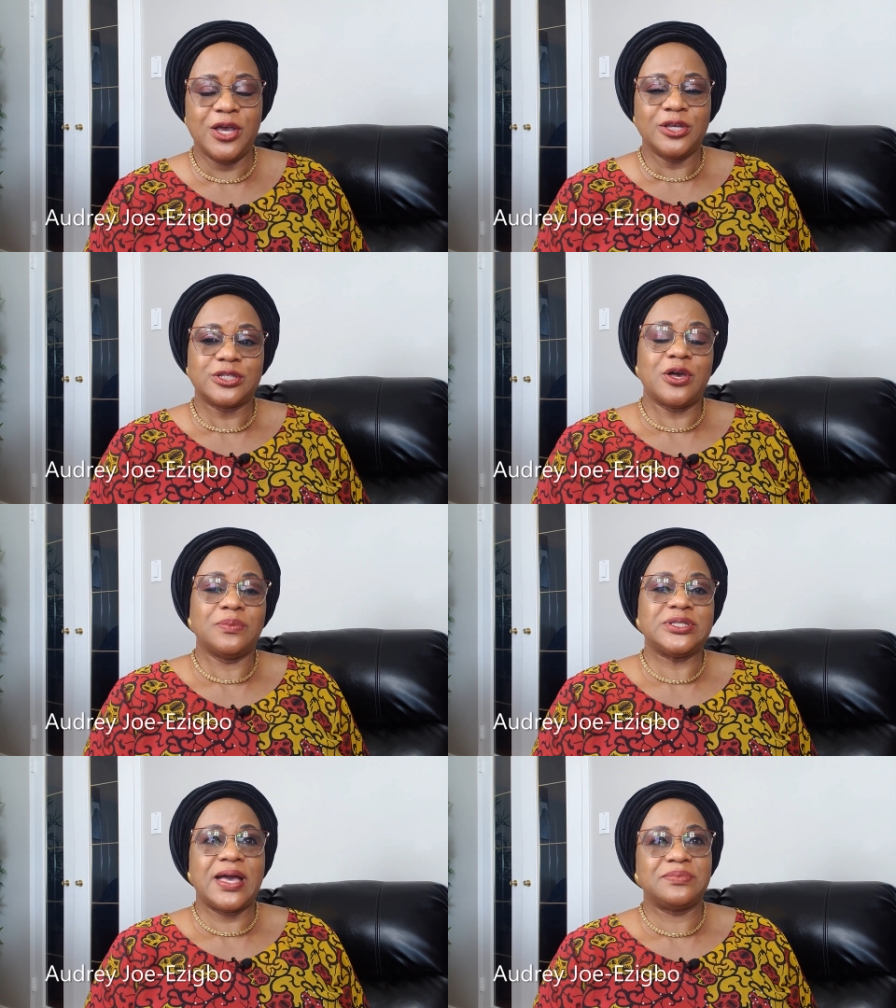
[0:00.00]

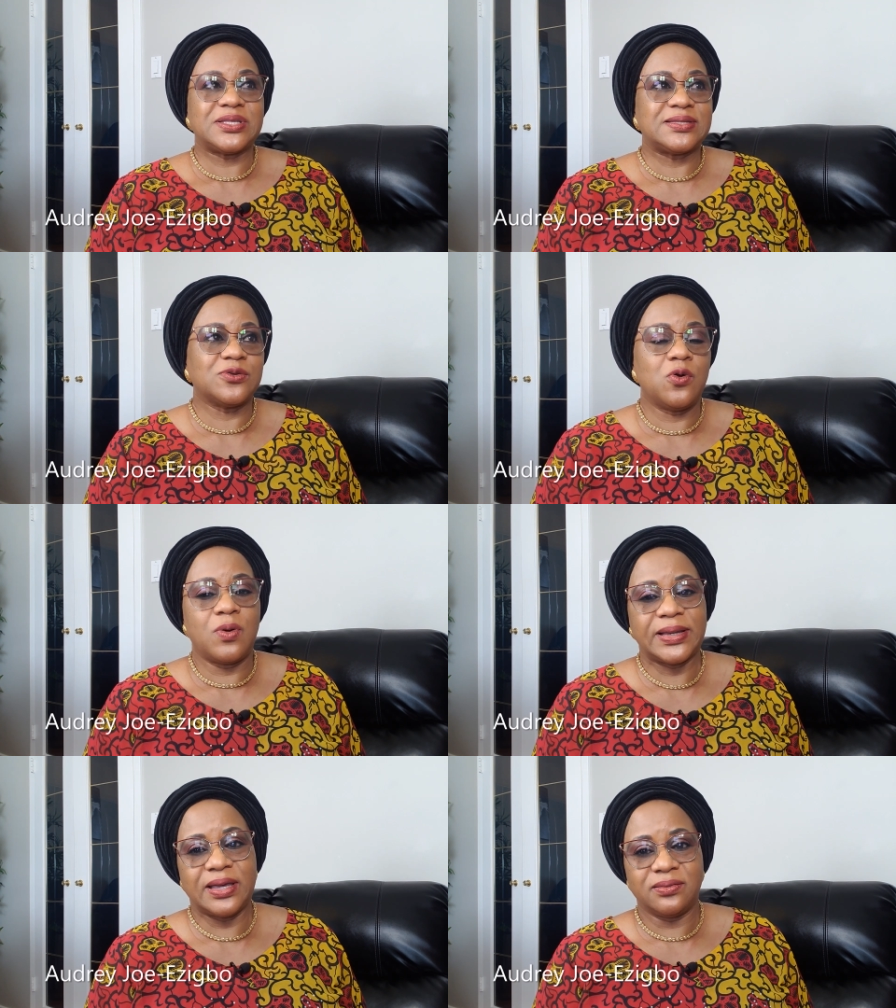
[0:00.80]
Sometimes it's, oh,
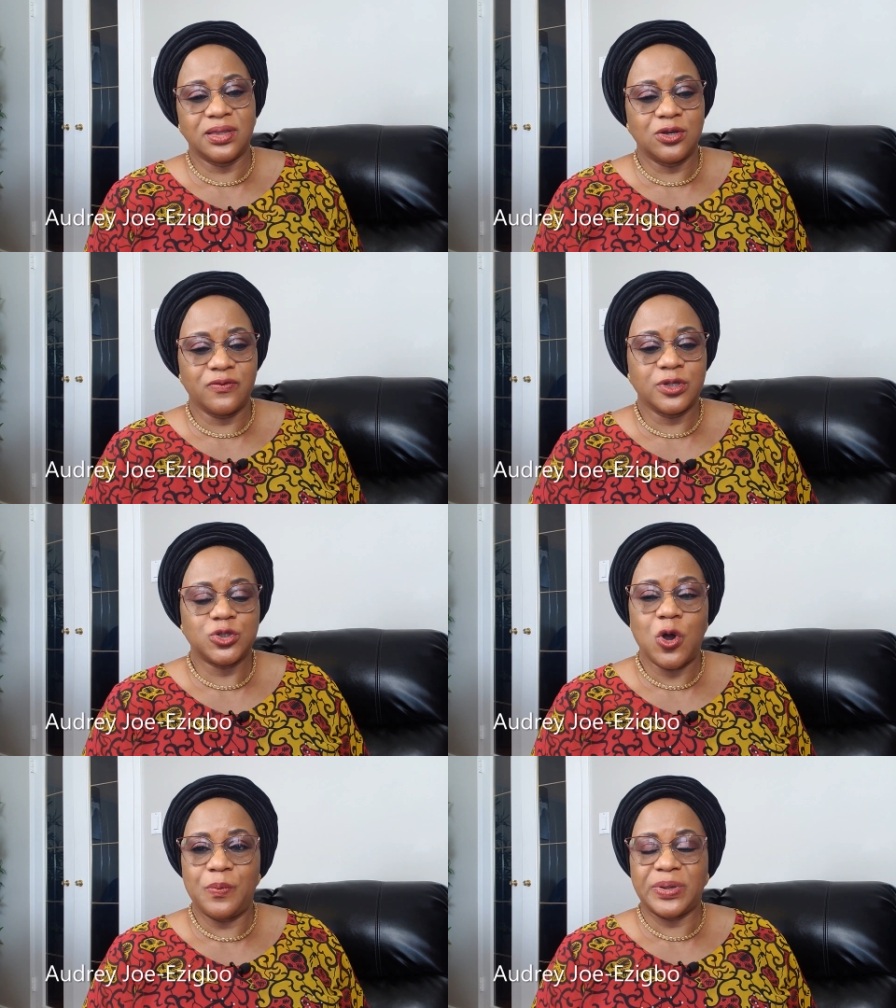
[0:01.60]
I can't think of the
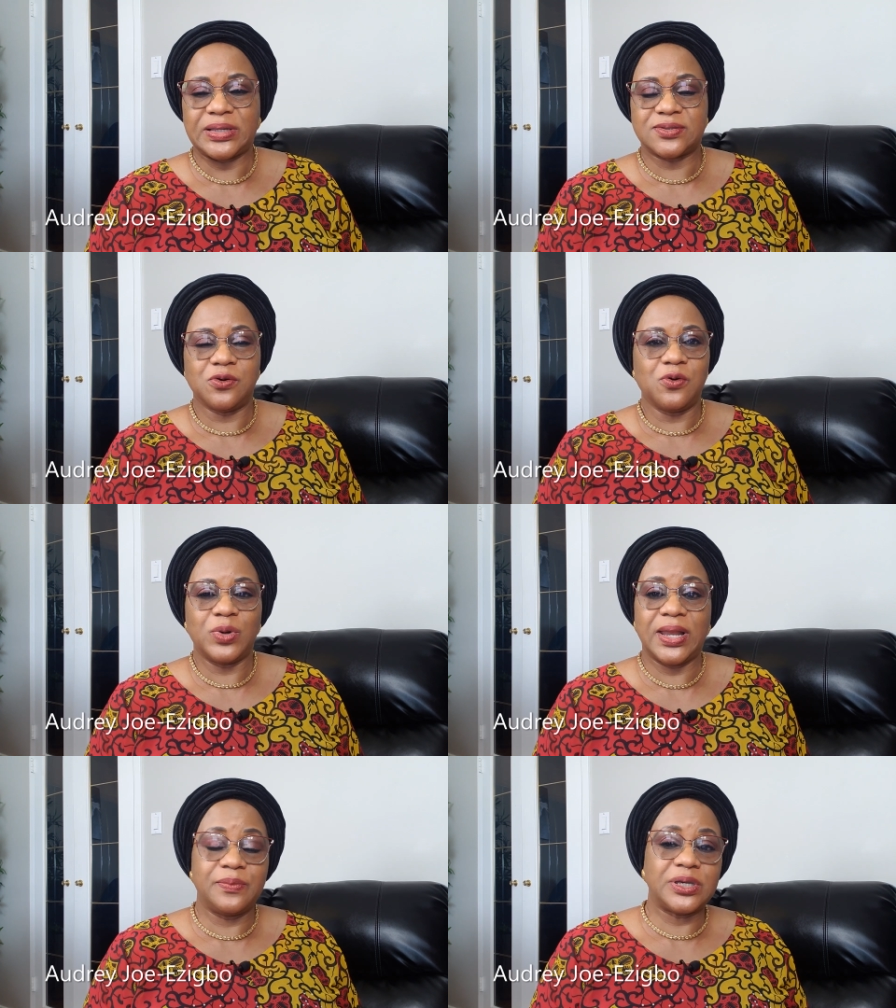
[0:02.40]
topics, or oh,
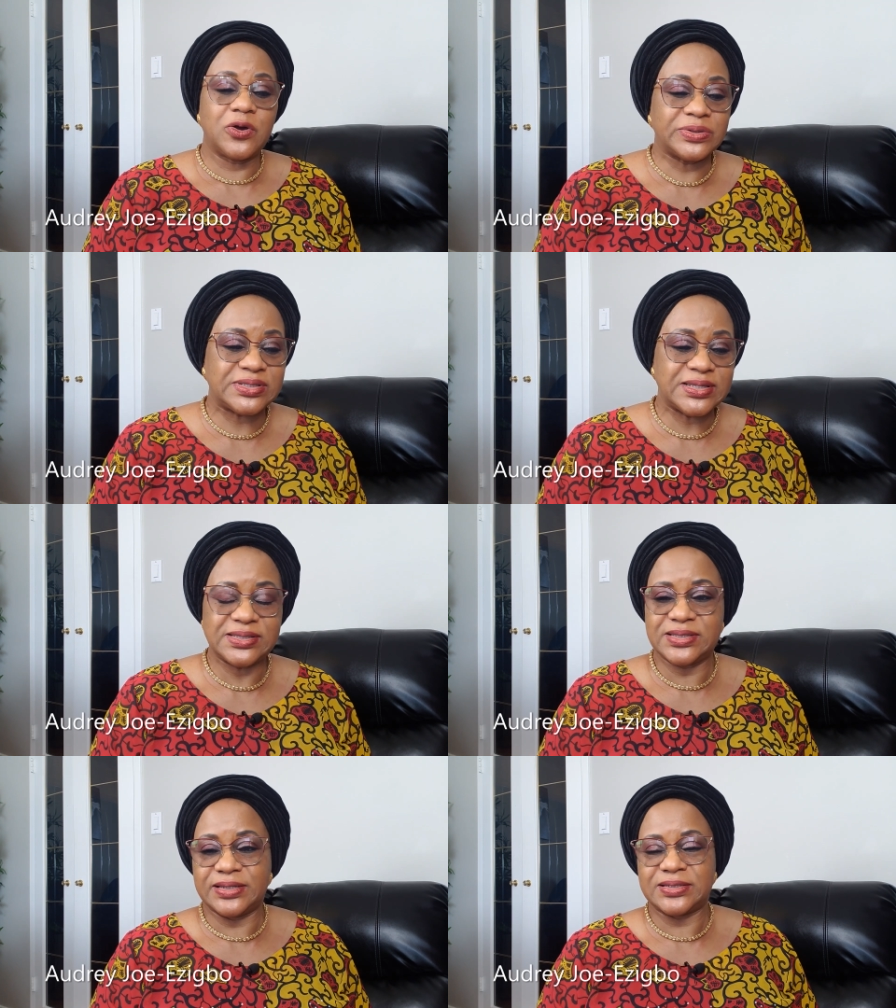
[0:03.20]
will I be
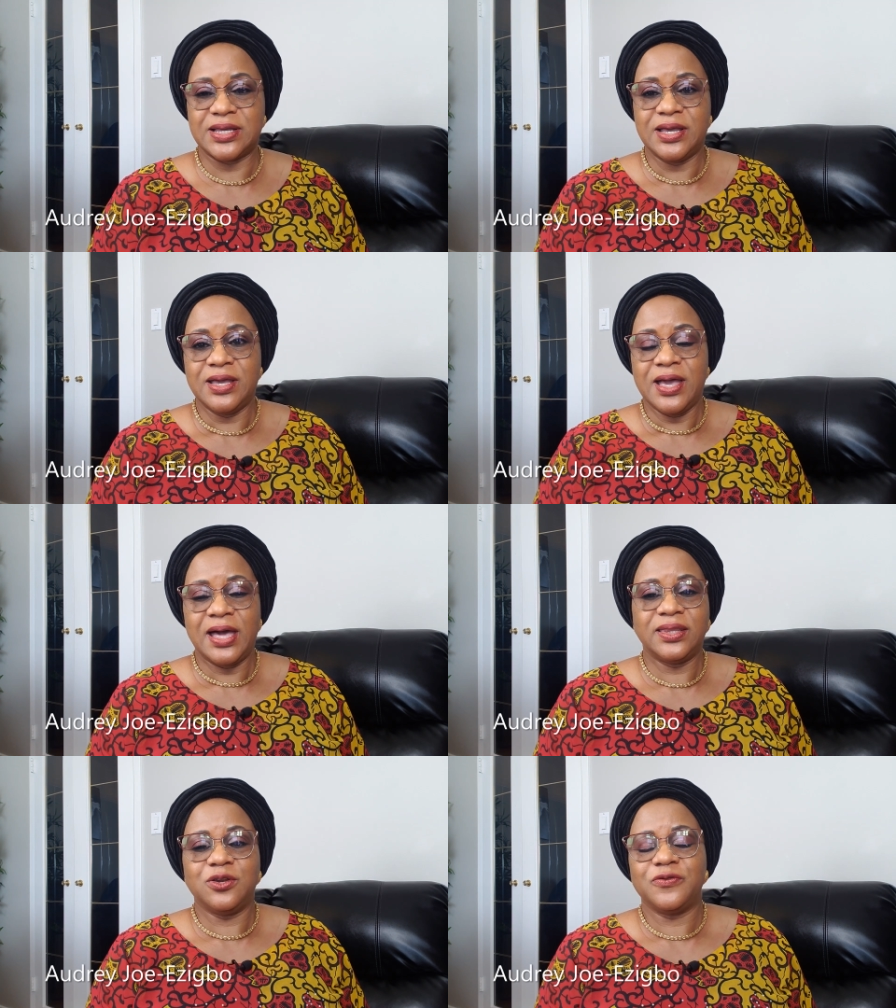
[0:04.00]
consistent?
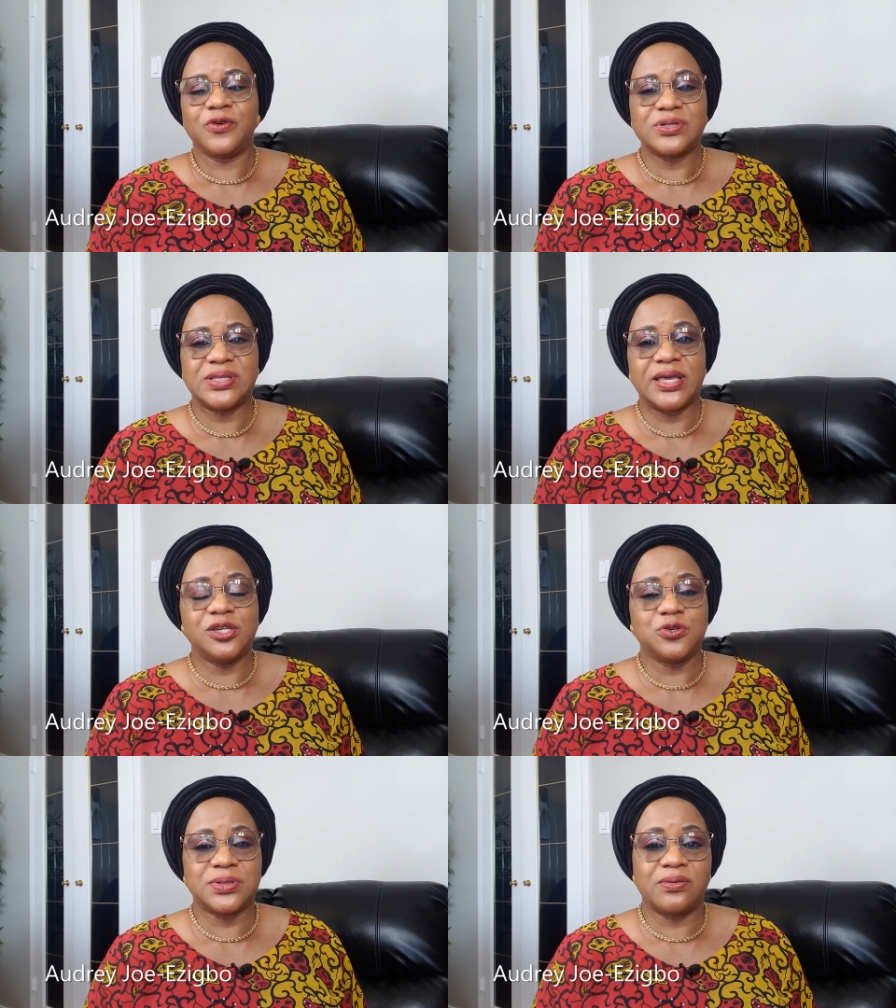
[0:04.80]
And then, of course, there are
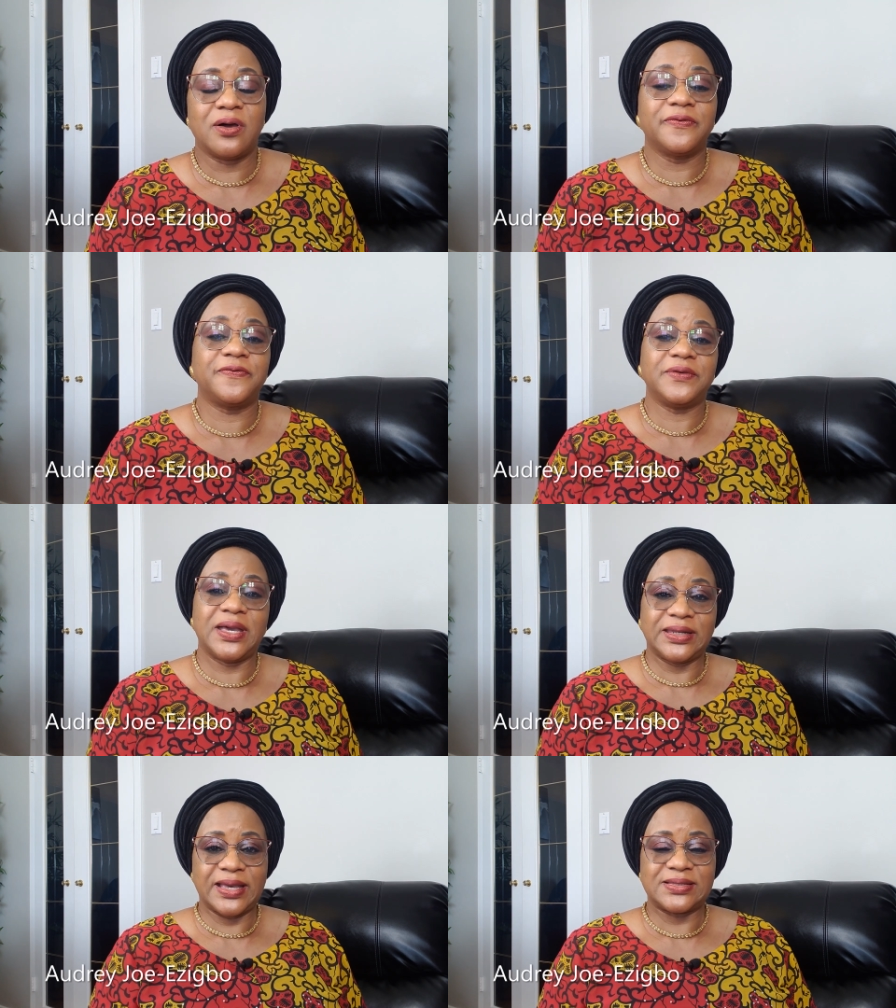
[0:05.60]
issues around fear
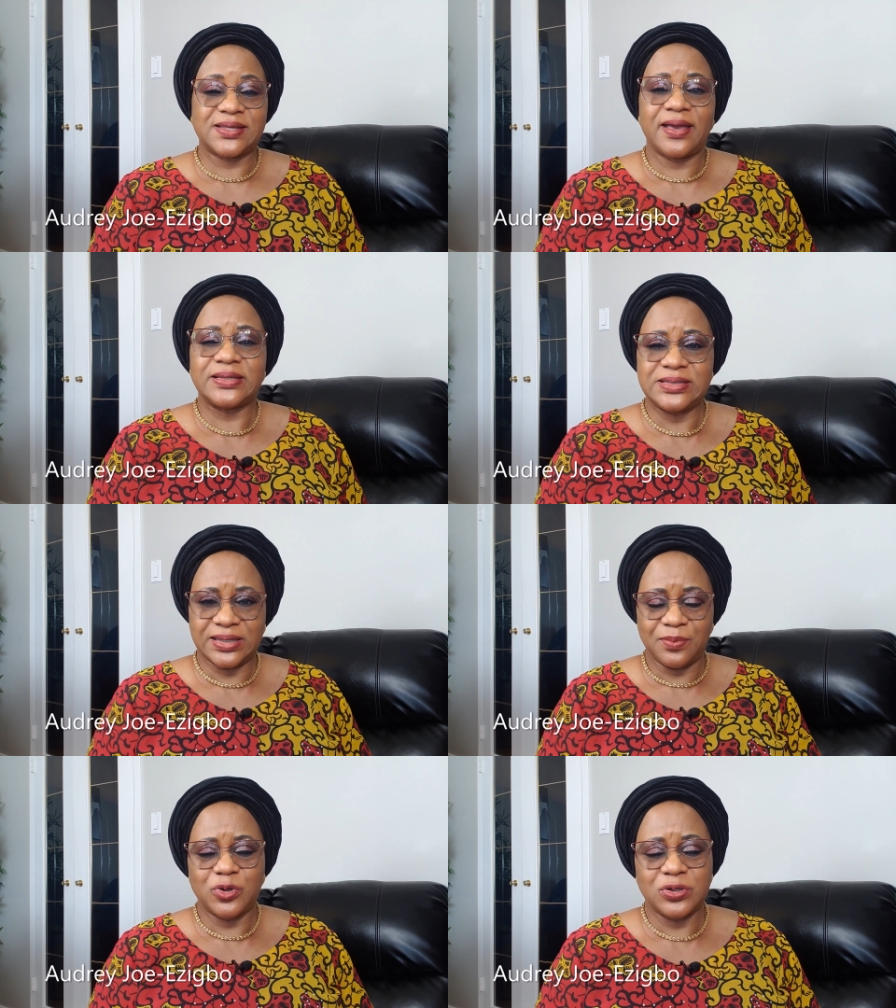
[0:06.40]
and anxiety, and
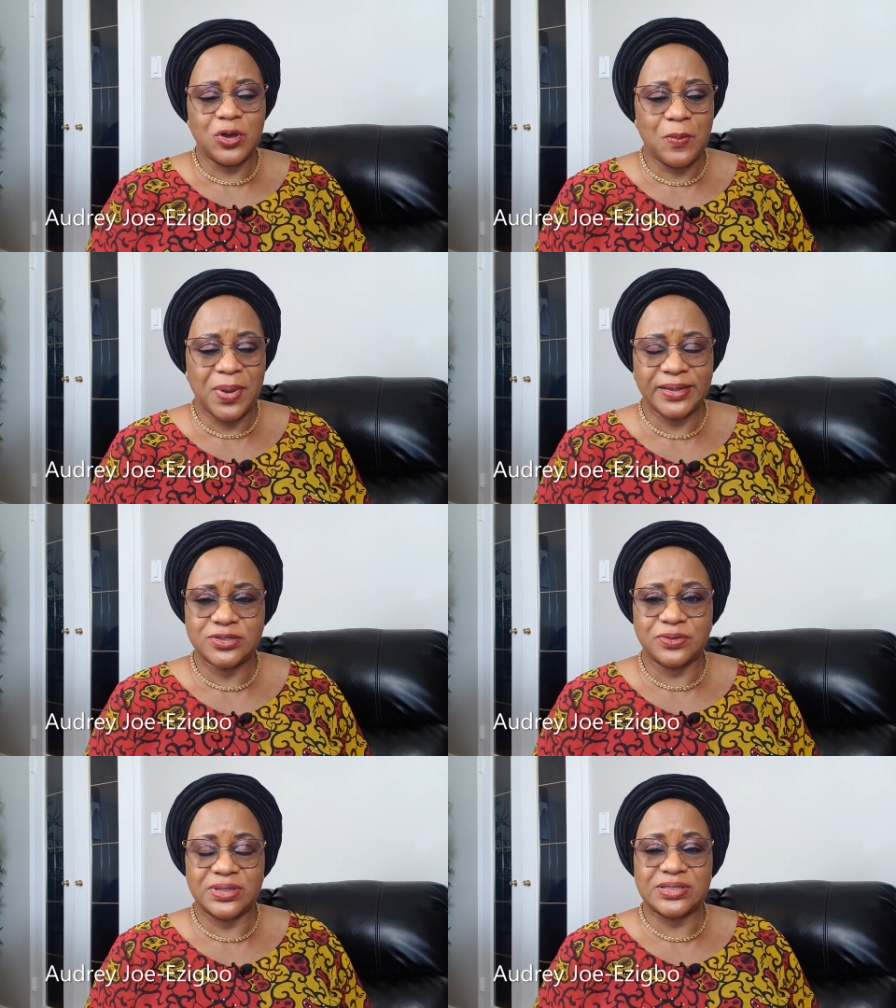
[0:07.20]
I'm going to come back
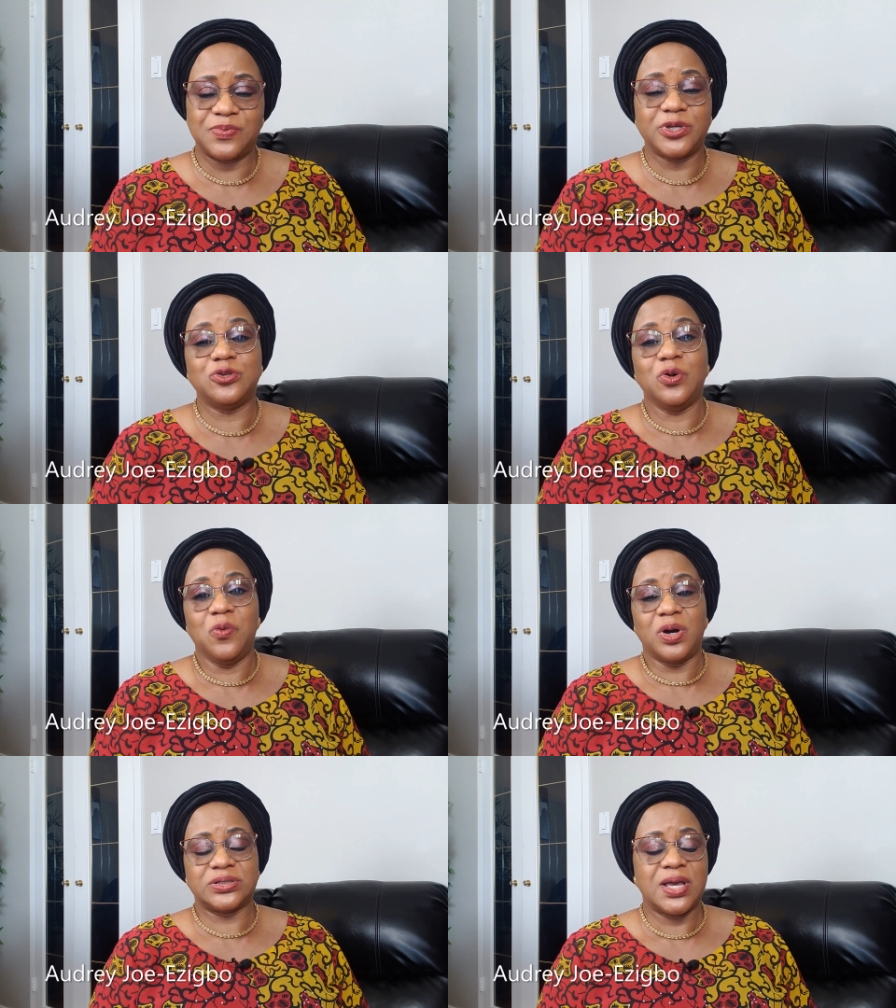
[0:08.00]
to this. But you know
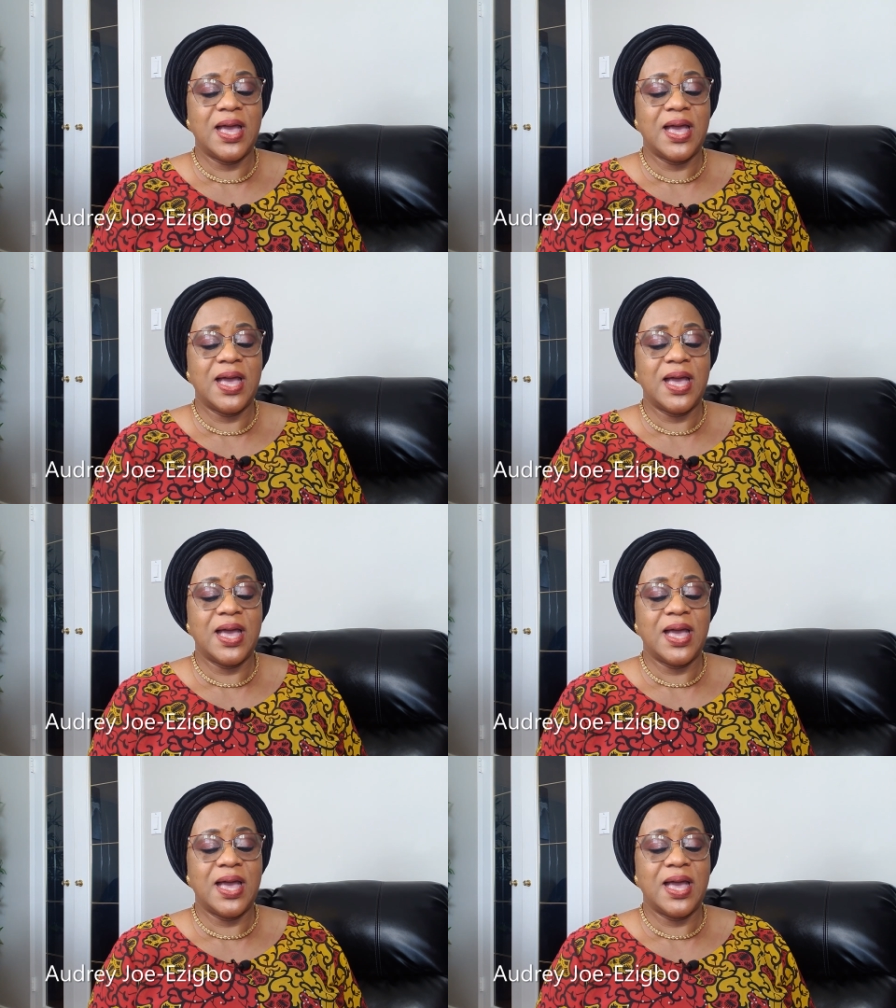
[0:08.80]
what?